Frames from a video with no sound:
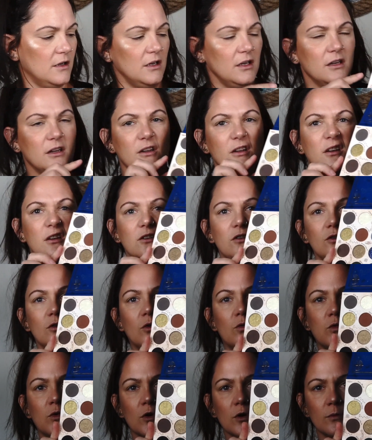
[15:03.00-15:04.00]
you know, you could do a
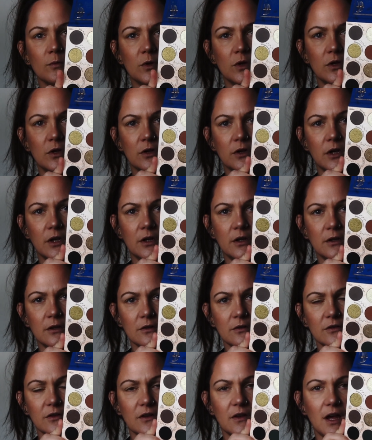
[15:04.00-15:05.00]
warm look.
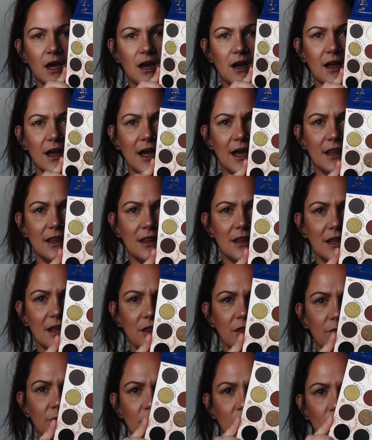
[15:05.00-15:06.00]
There's a lot of, they
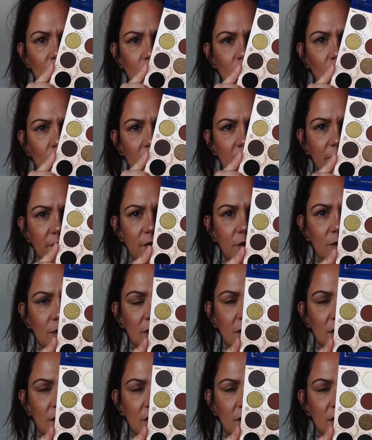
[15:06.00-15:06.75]
throw quite a few in